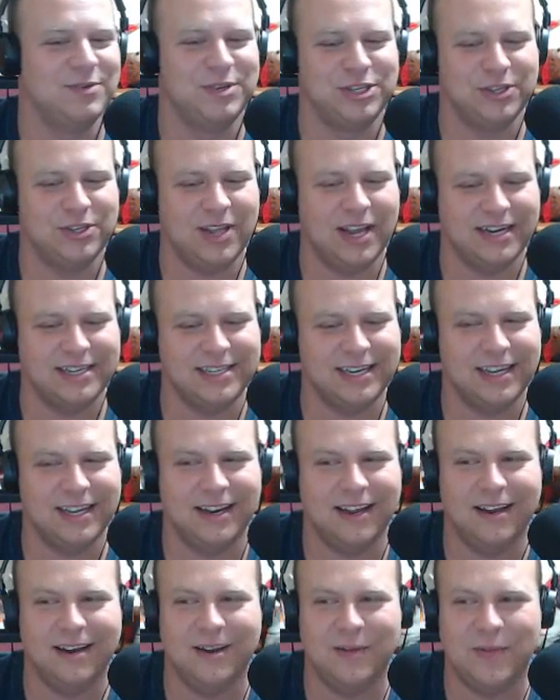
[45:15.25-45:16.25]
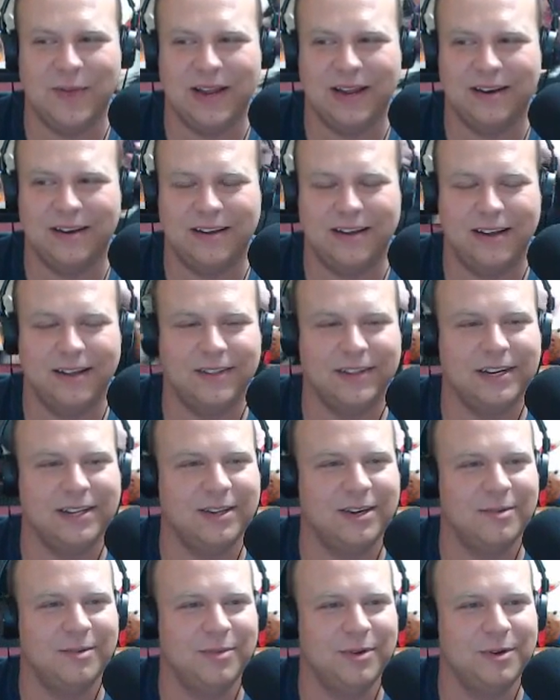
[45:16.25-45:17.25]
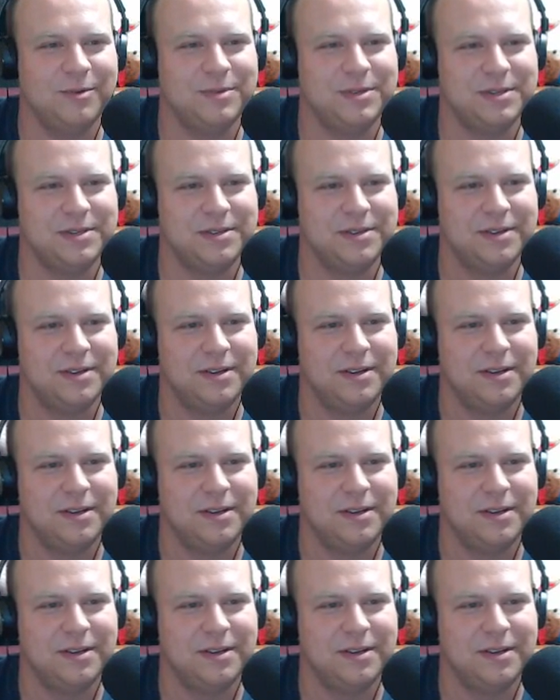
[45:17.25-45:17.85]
you like to get on, Amanda, on the glitter boobs?